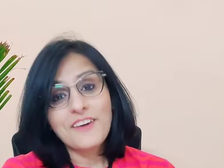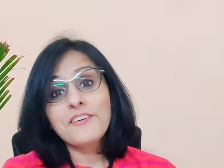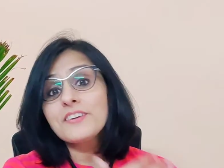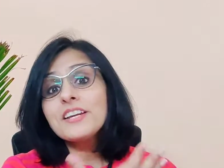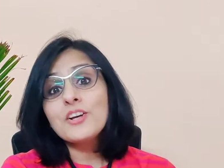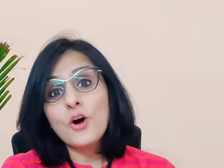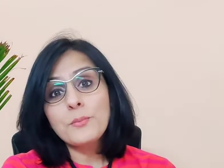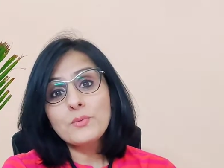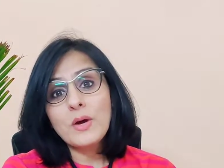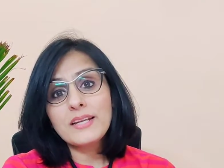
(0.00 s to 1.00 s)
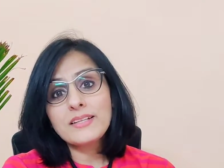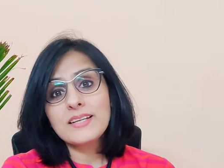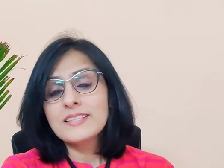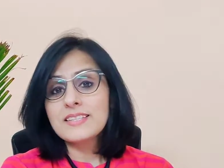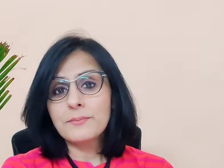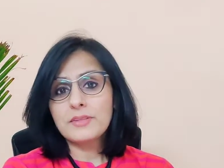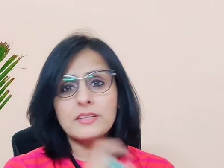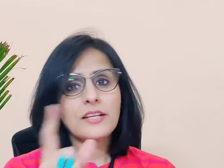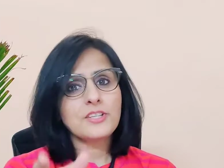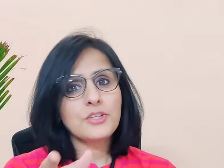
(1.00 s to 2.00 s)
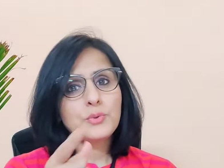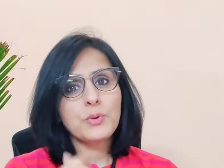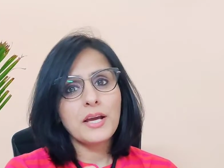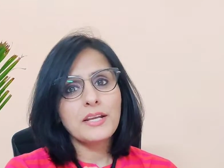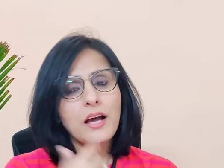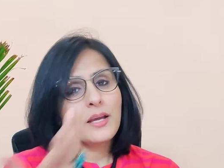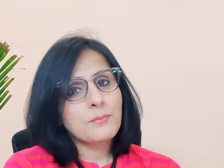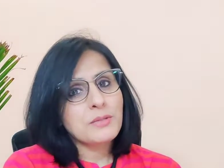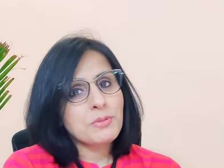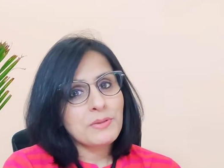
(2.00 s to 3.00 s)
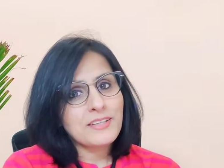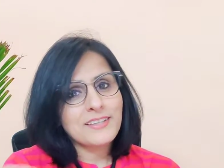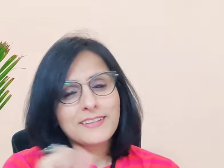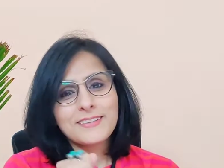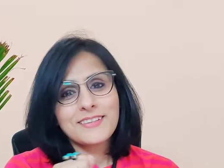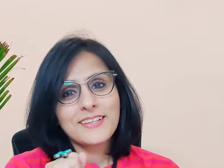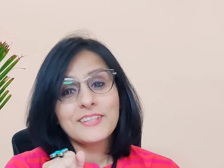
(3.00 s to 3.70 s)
A very common one, something that you and I might be making.